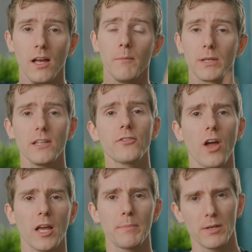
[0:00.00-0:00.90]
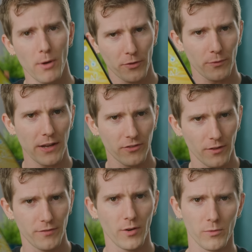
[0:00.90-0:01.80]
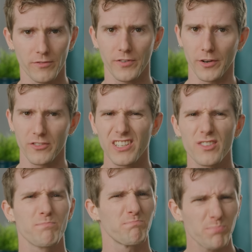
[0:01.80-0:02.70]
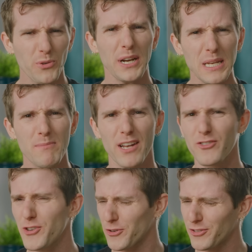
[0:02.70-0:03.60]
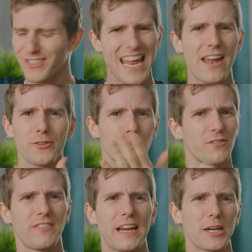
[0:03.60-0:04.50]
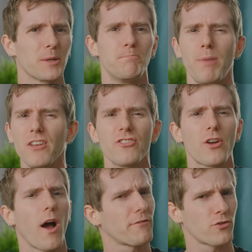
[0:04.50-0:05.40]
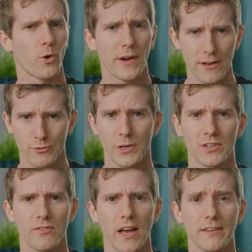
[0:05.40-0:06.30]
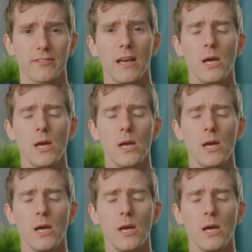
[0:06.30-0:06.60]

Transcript: But let's talk a bit about the rest of the phone first. It's pretty much your standard affair budget offshore Android device